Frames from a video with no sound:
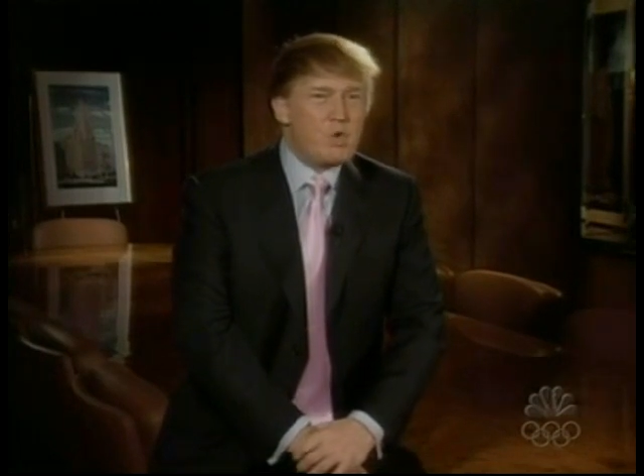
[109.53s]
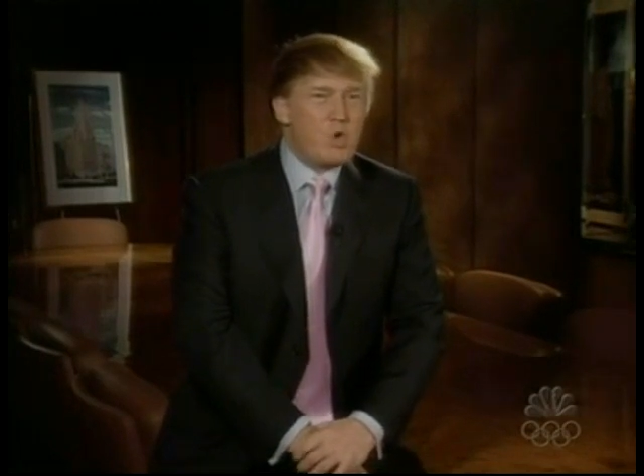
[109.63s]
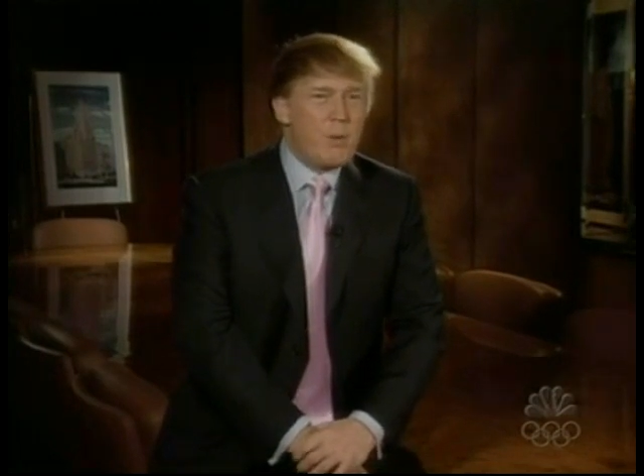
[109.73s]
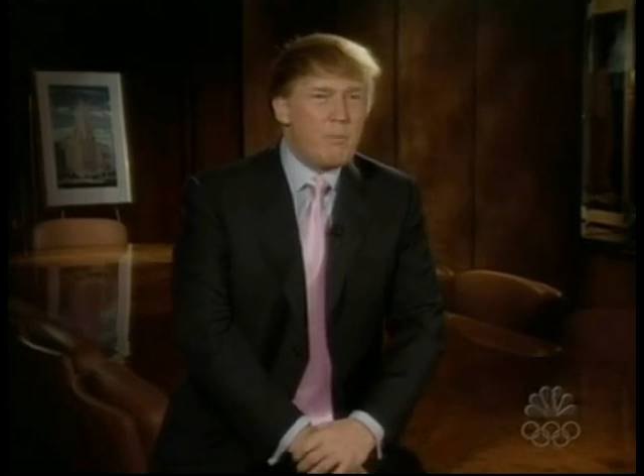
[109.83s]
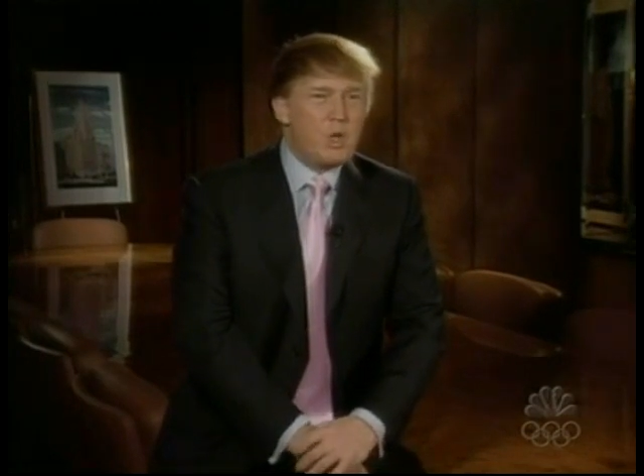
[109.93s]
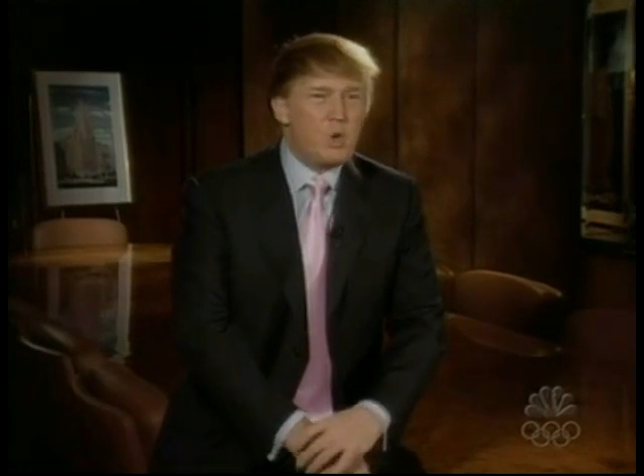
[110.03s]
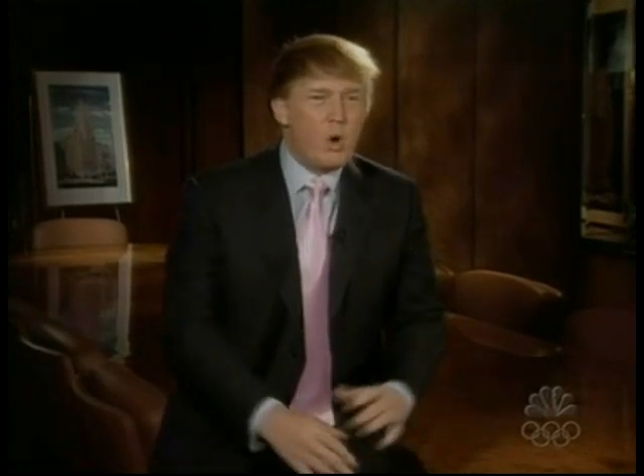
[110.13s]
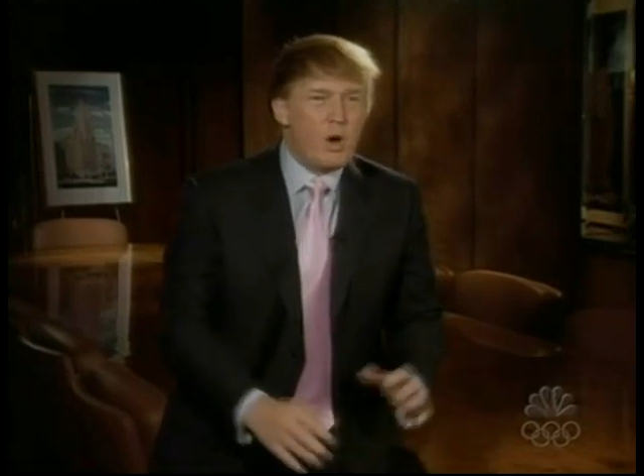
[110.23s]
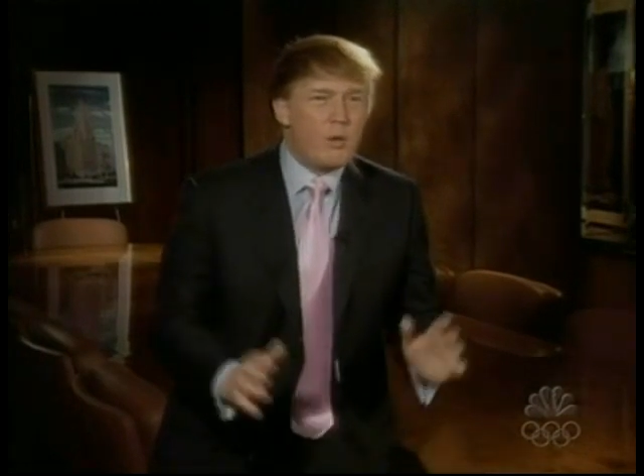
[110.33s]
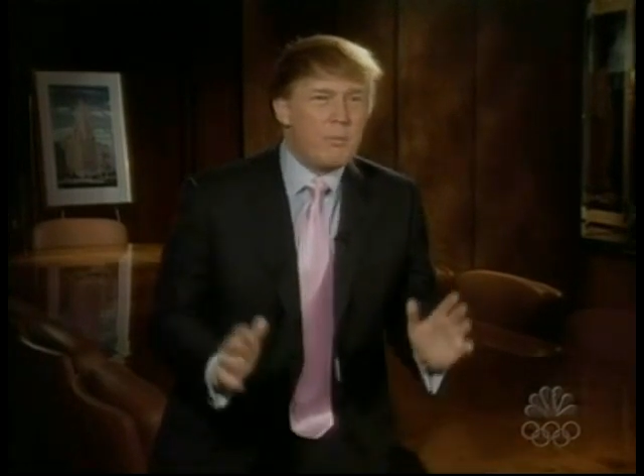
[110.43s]
Trump into
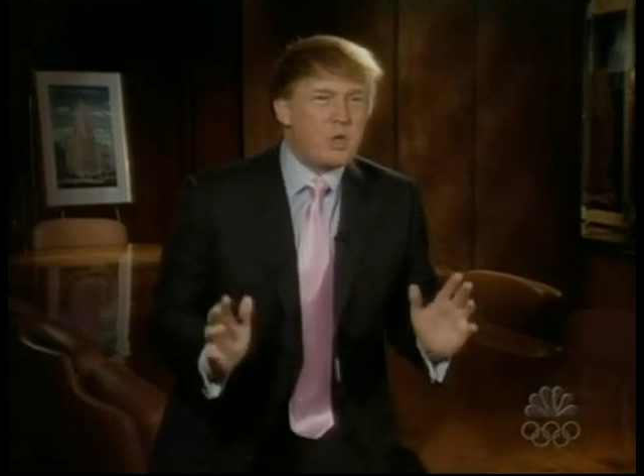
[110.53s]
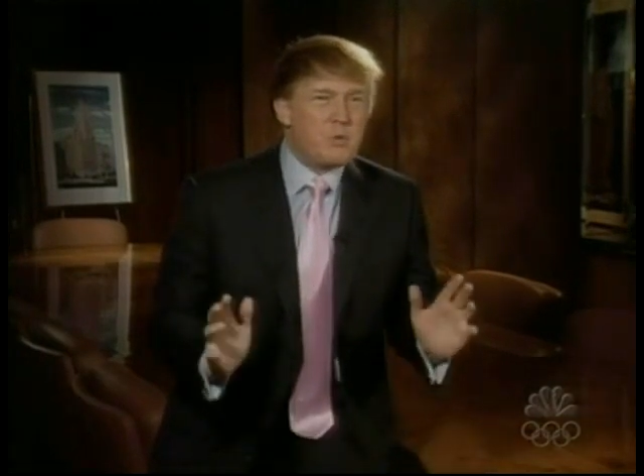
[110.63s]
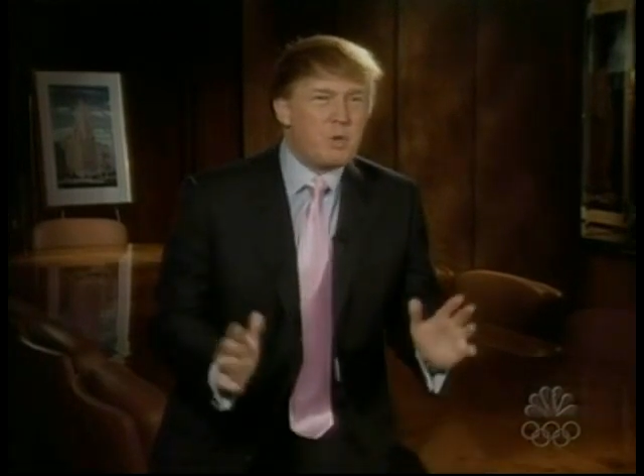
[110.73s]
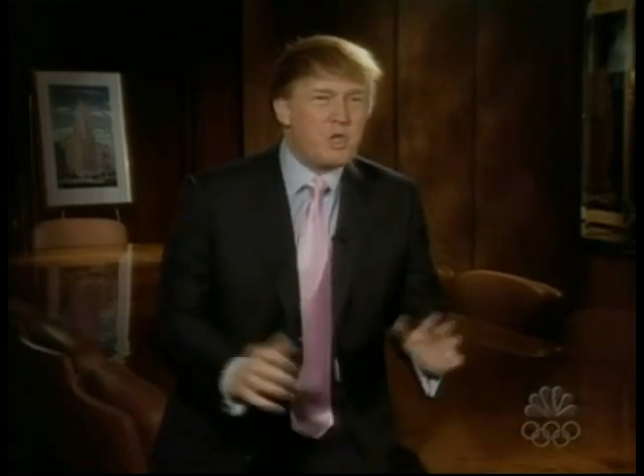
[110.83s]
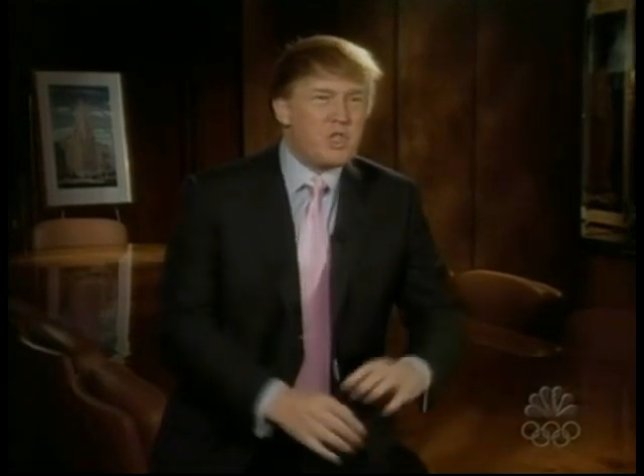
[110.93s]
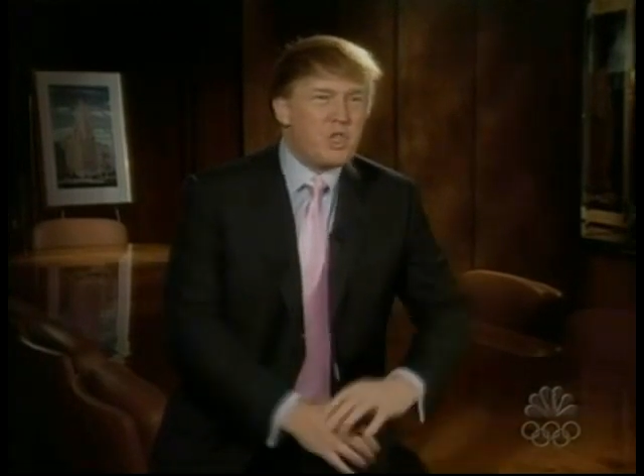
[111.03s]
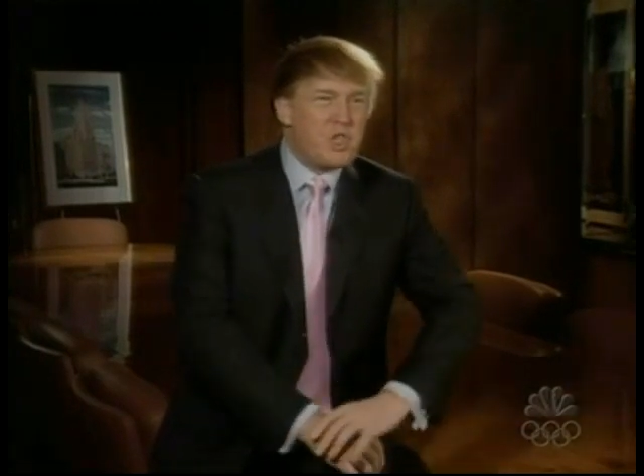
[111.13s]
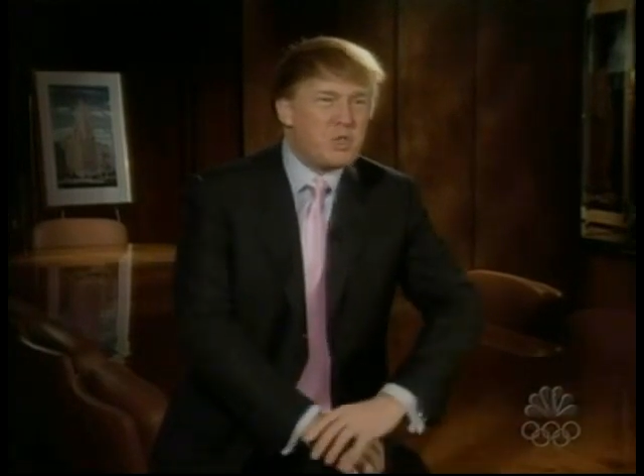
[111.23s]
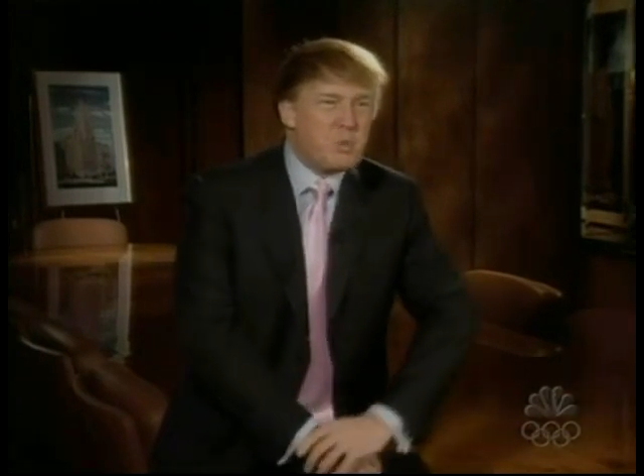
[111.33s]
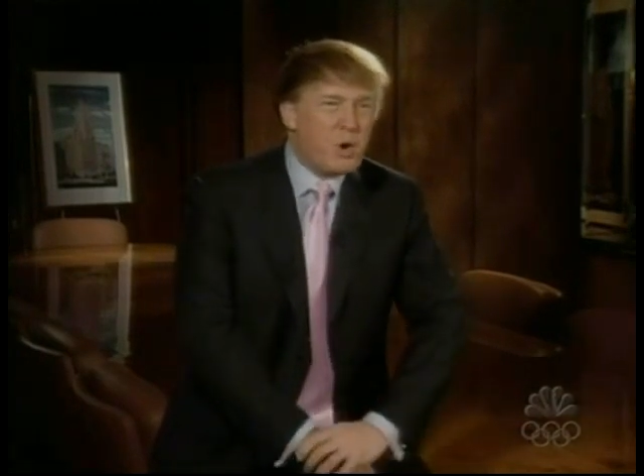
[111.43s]
one of the most
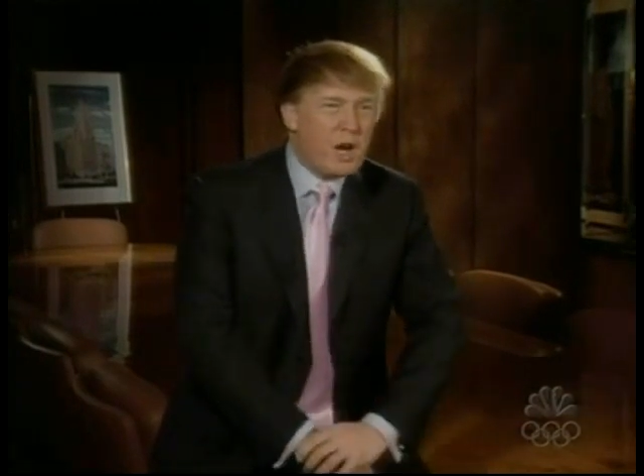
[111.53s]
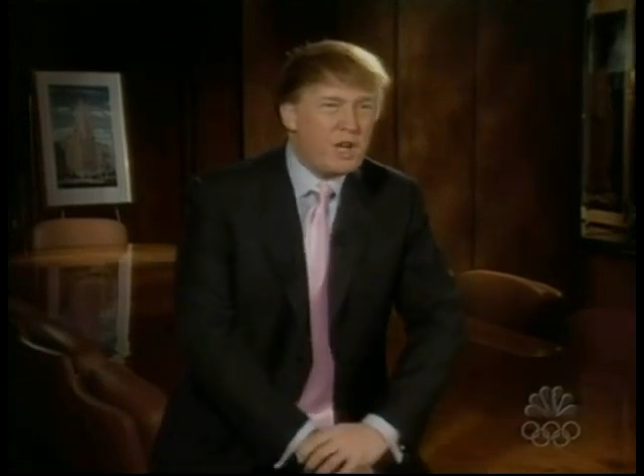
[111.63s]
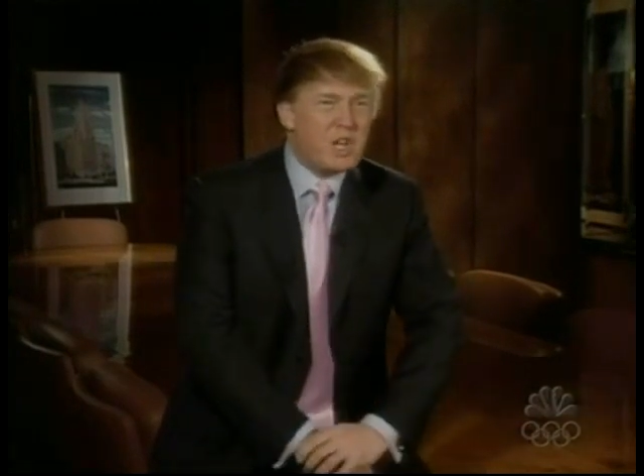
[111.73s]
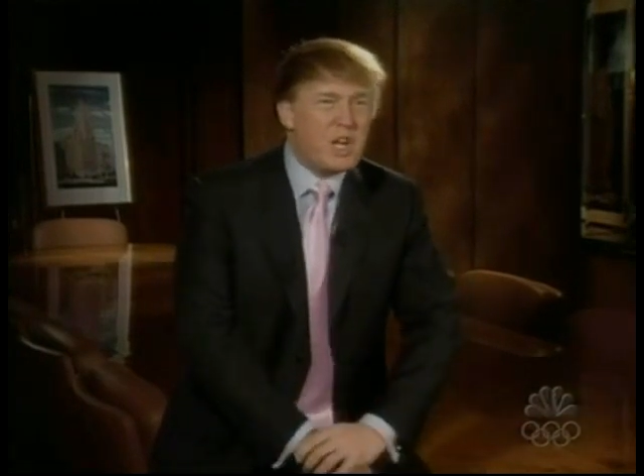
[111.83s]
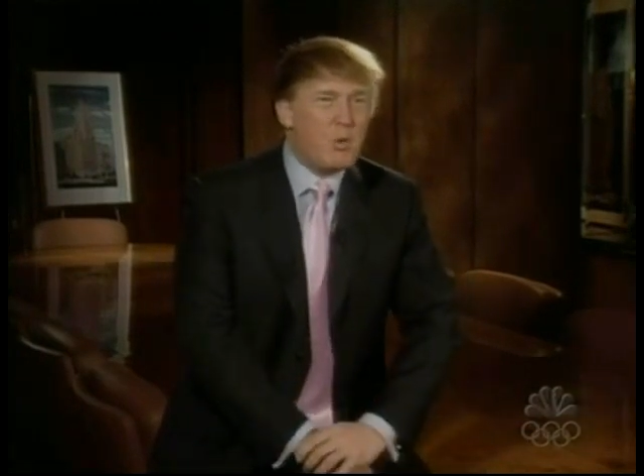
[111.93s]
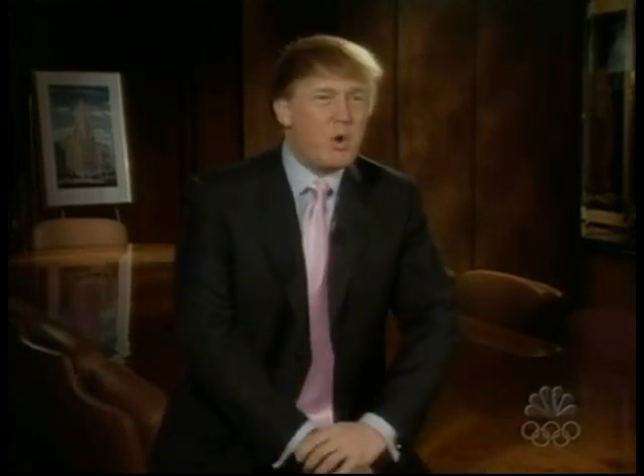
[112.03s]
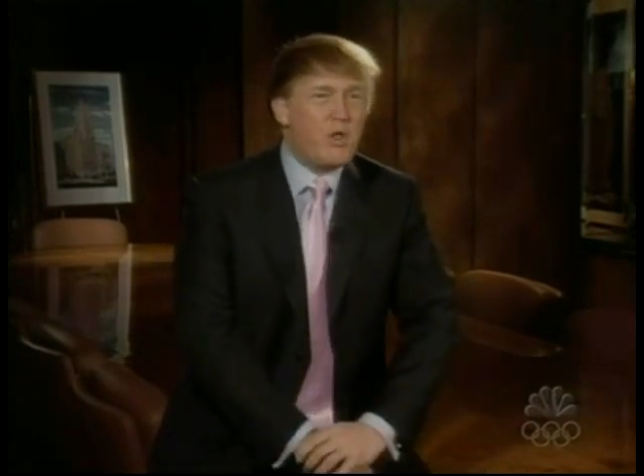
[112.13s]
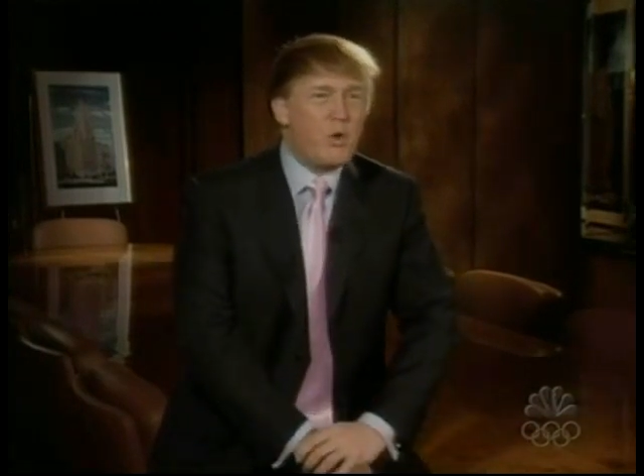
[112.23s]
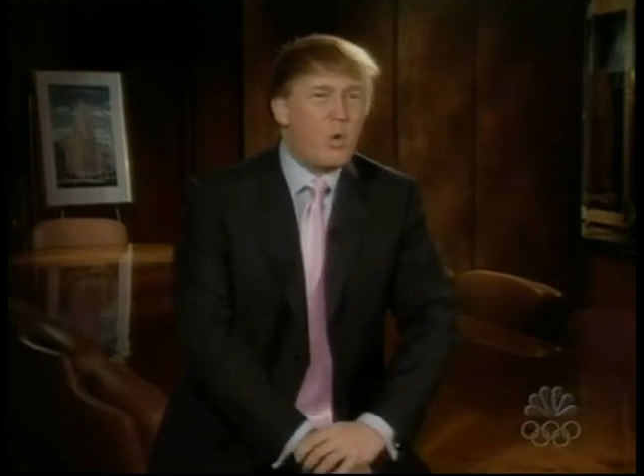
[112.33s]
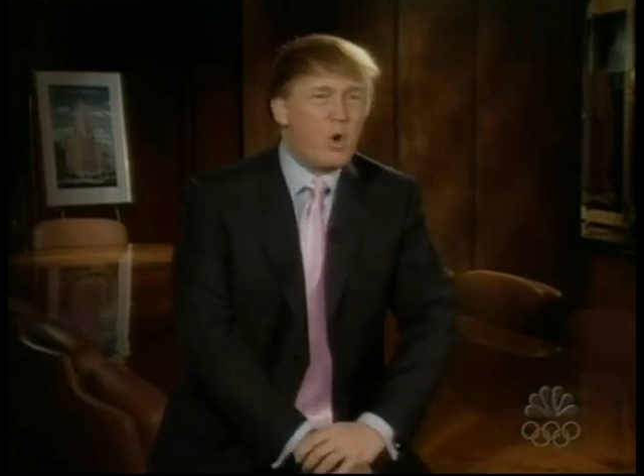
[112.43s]
prestigious brands anywhere in
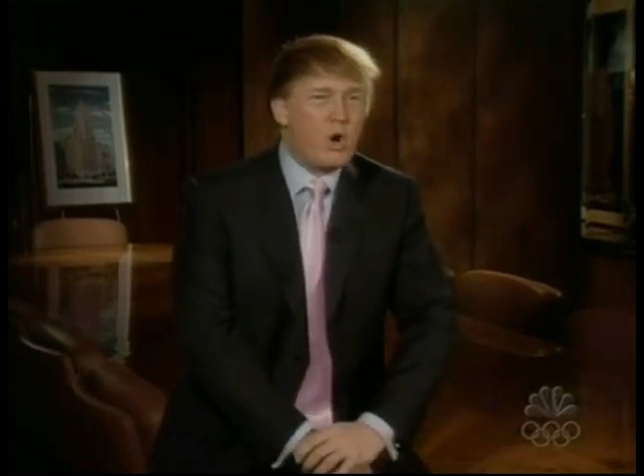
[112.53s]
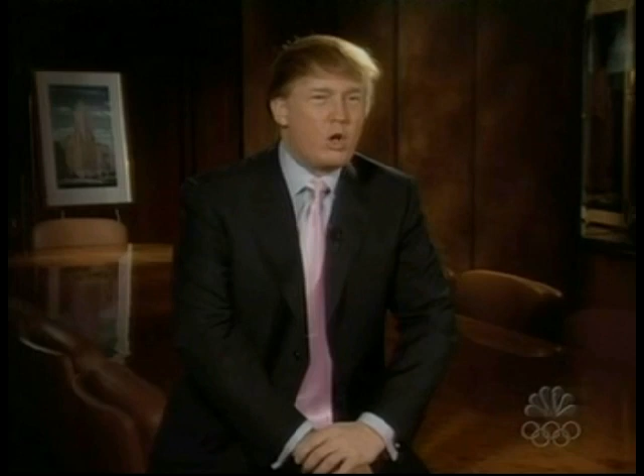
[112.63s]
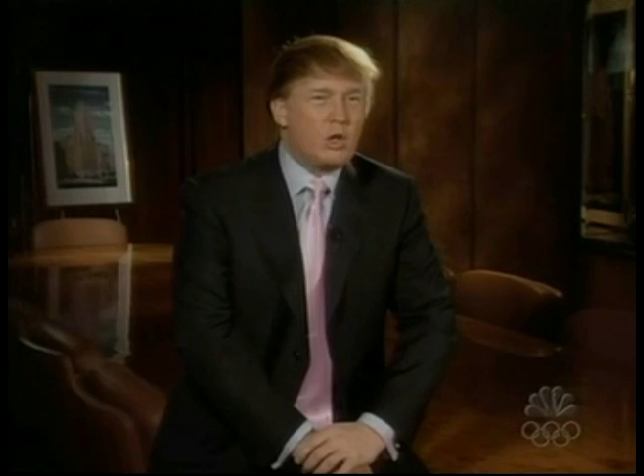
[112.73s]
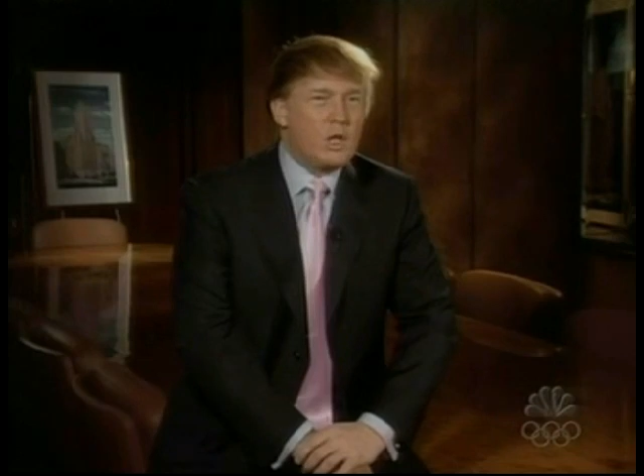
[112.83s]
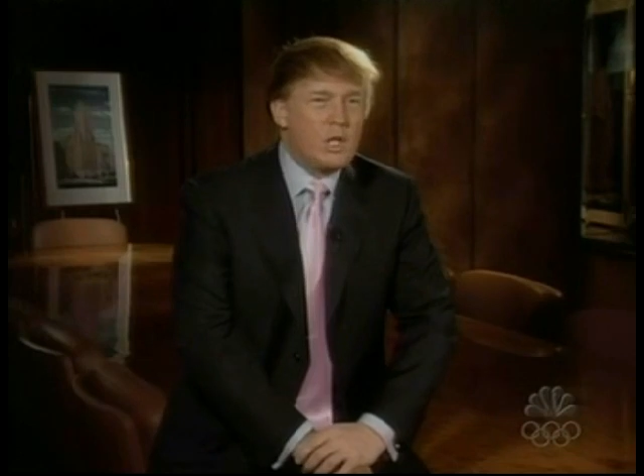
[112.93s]
the world.